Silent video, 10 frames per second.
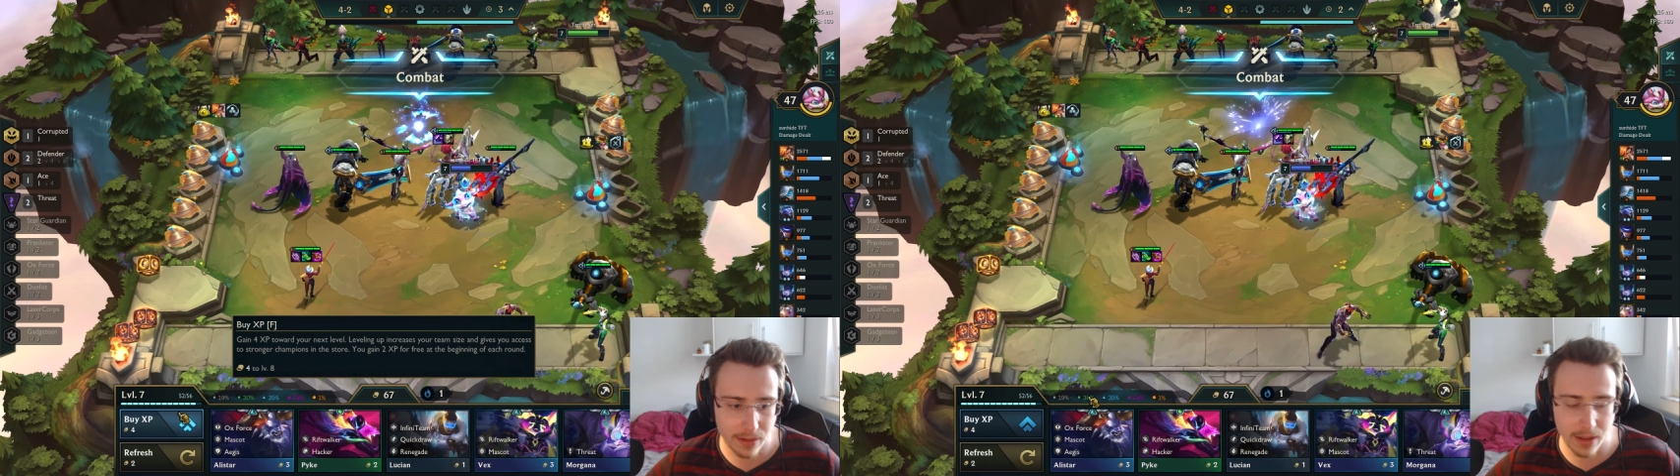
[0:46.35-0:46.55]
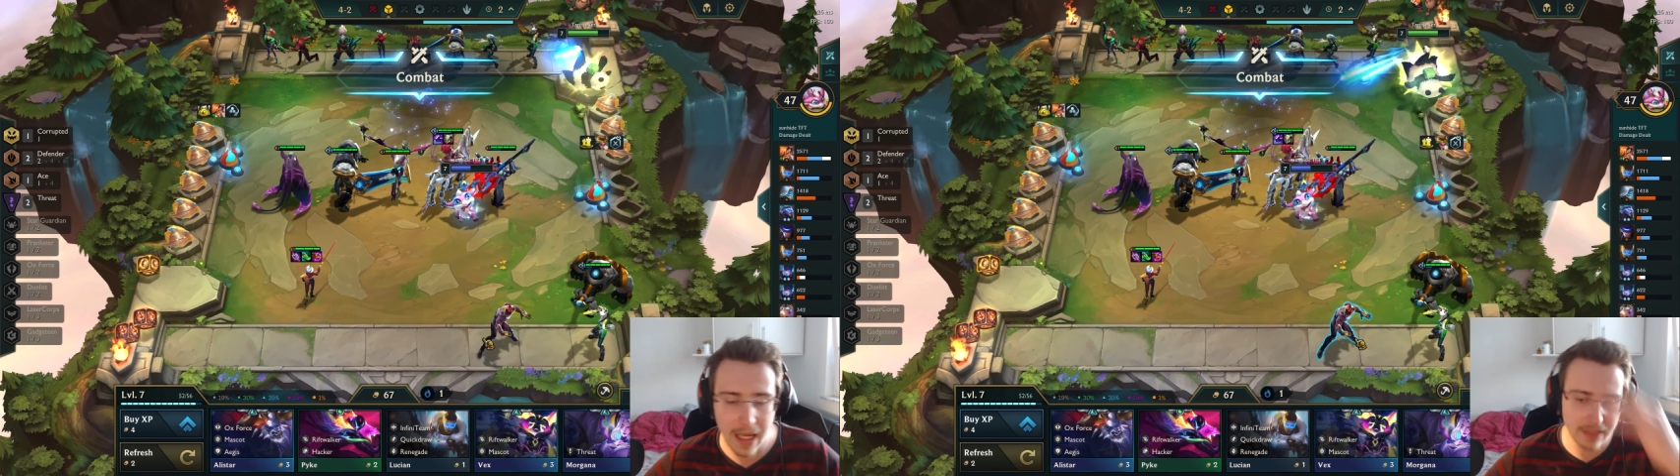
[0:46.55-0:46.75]

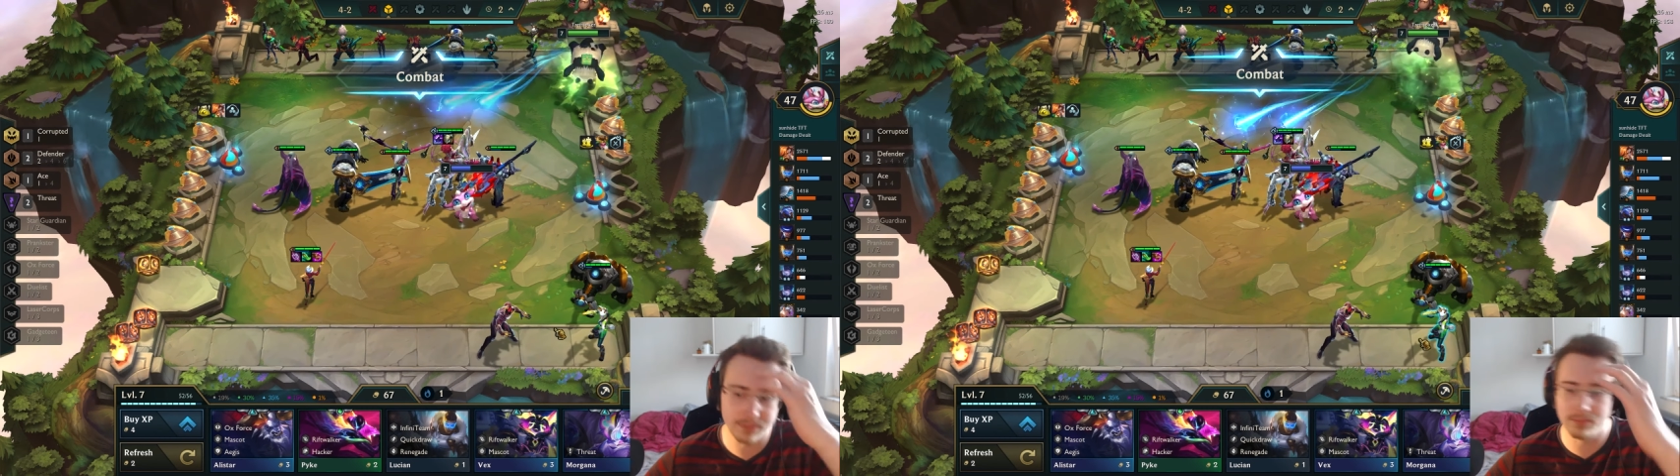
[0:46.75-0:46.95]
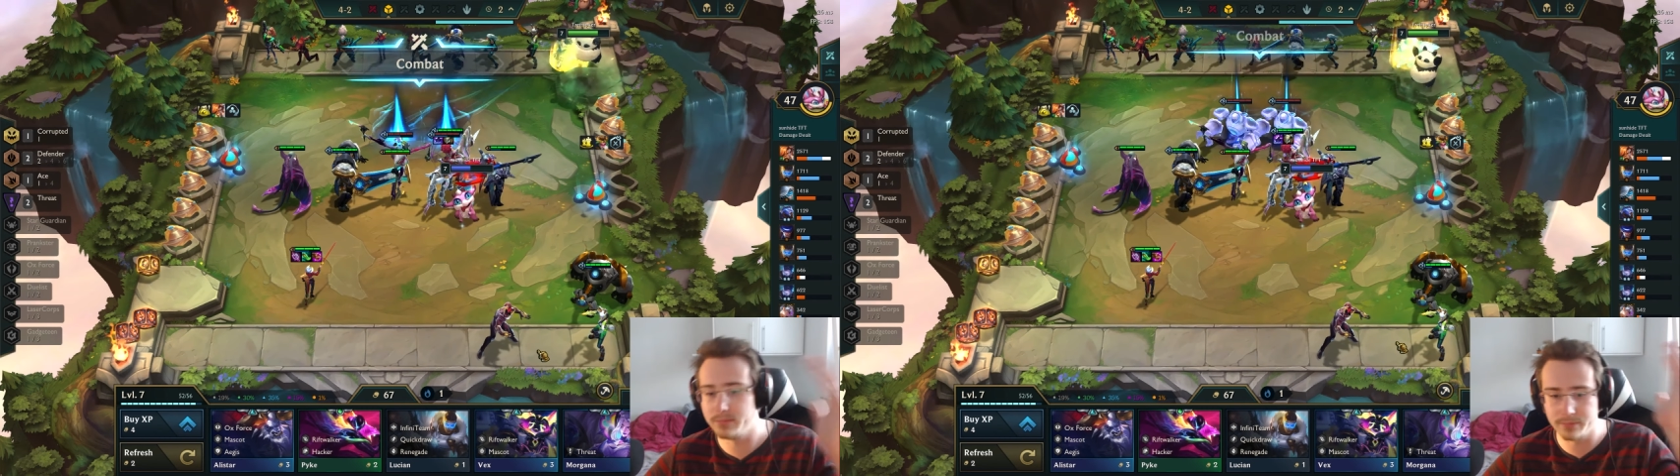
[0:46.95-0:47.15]

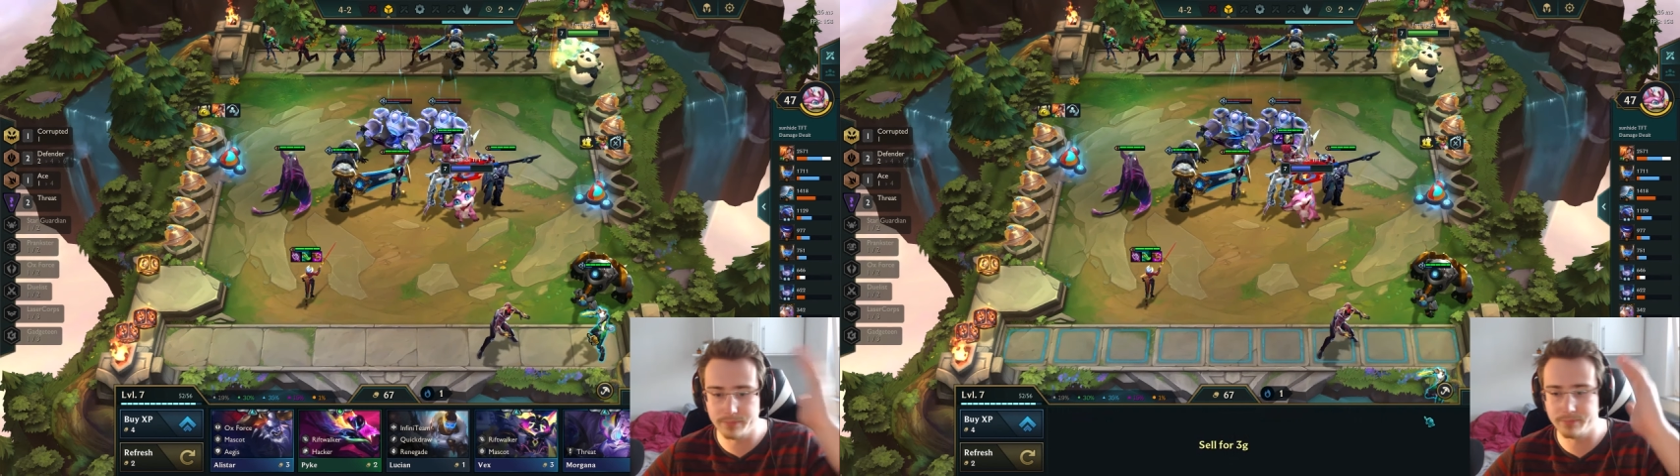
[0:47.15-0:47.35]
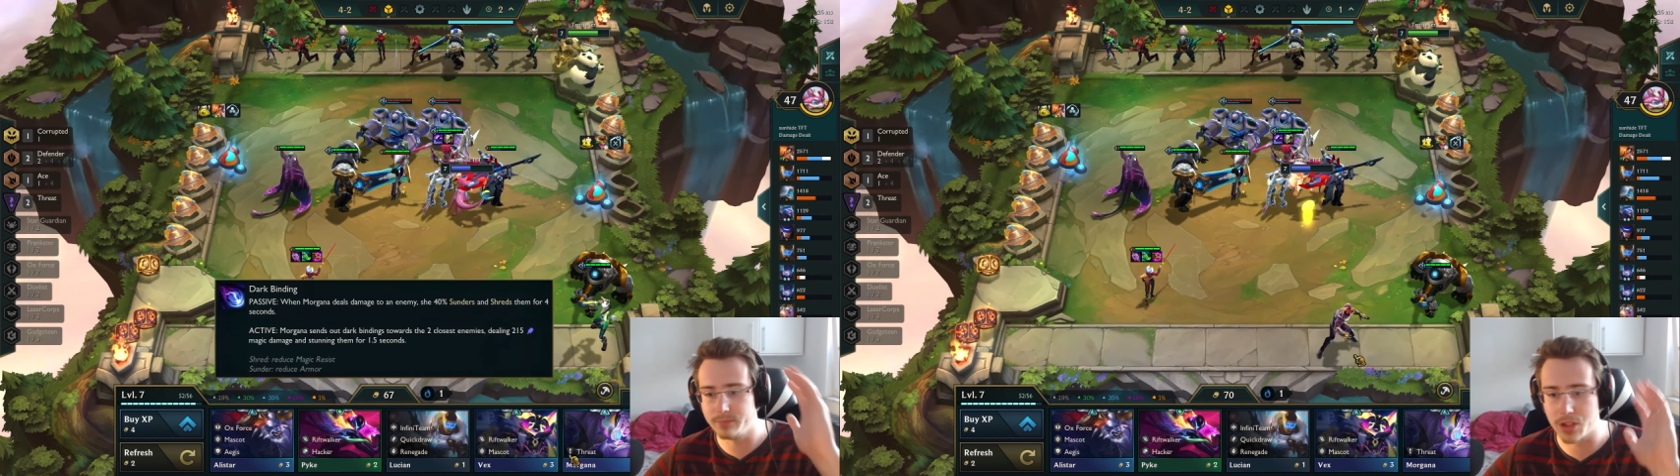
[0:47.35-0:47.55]
ah.
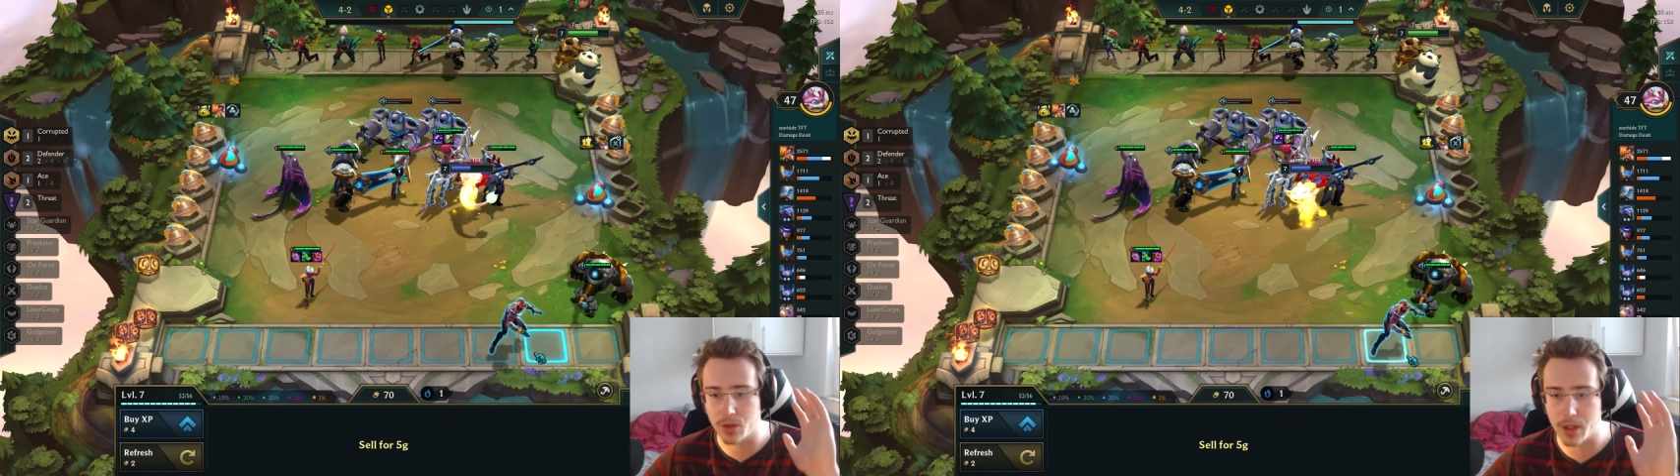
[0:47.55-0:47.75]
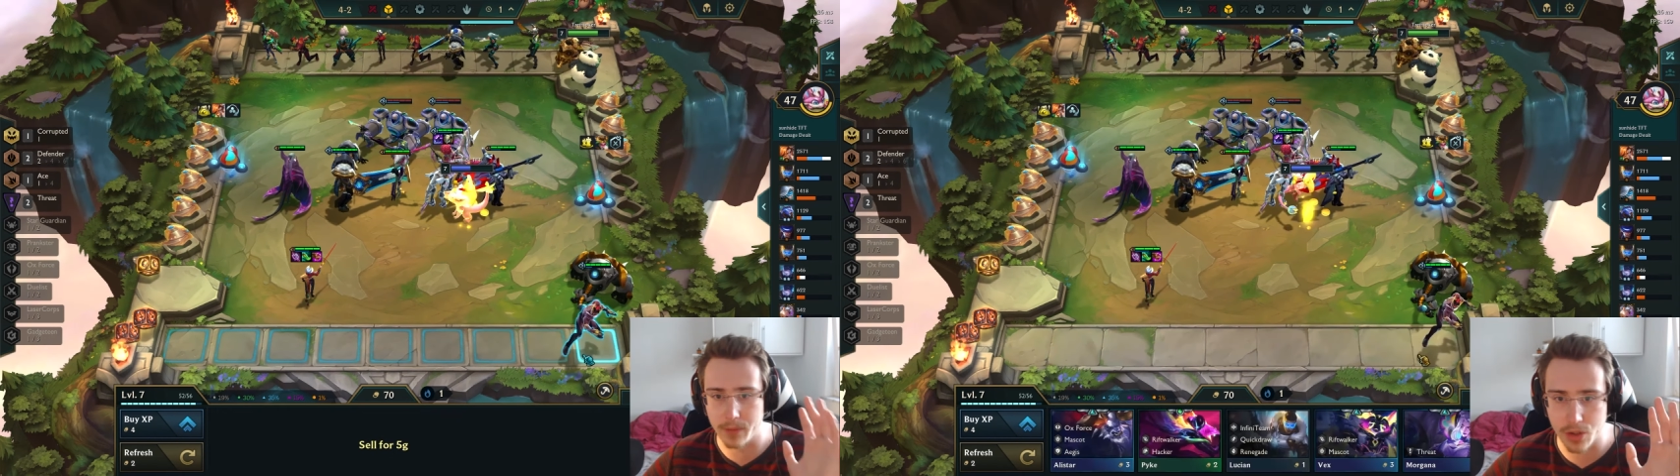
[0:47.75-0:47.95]
It's
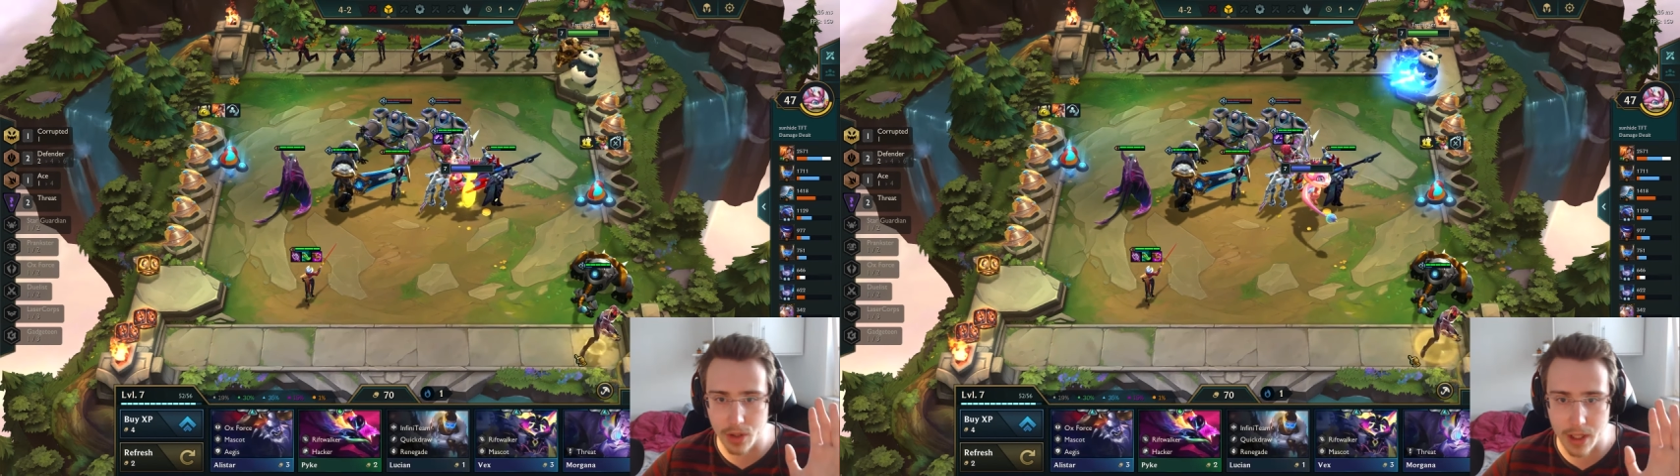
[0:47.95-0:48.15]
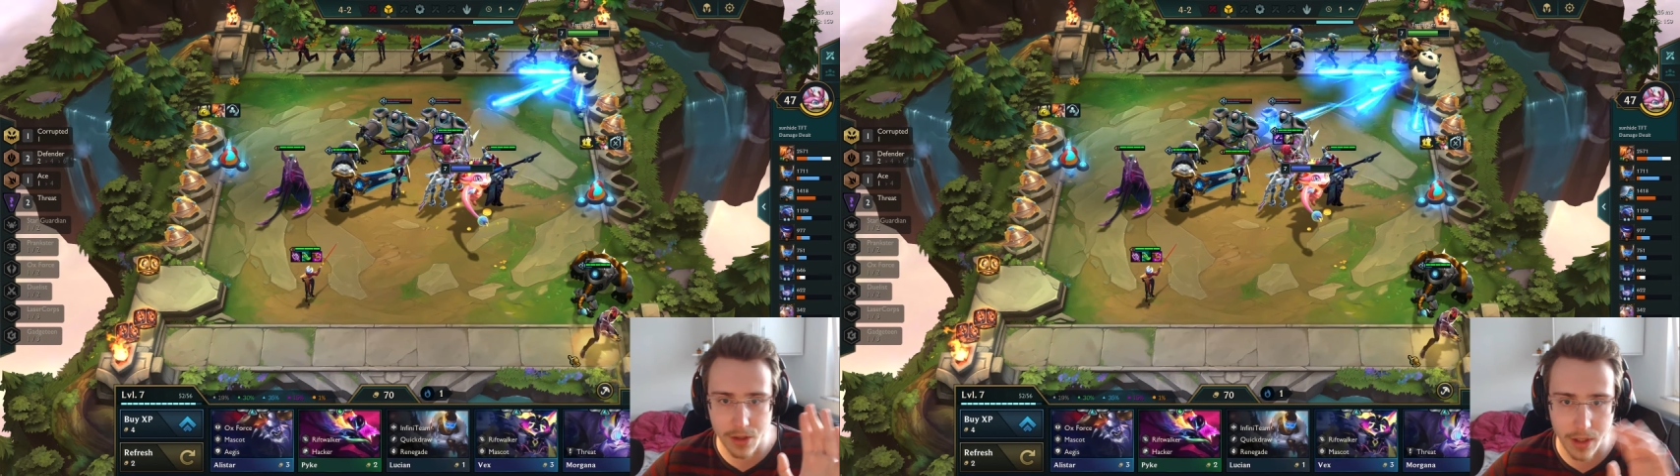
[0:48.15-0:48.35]
okay. It's
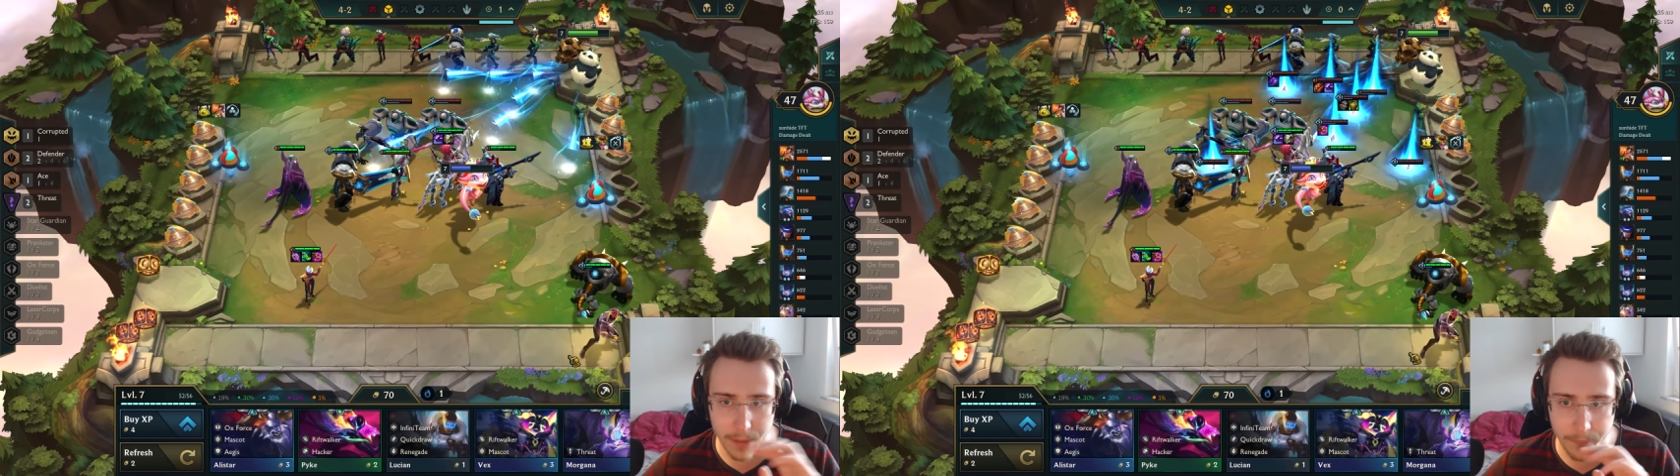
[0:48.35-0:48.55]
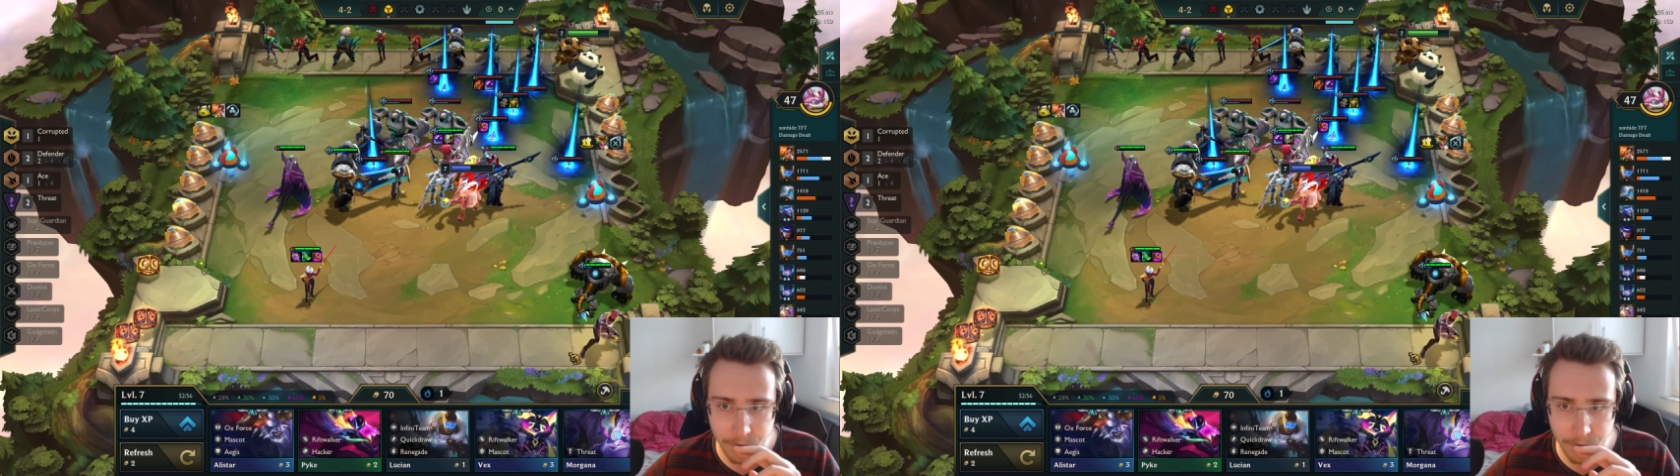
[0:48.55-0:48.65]
okay. It's okay.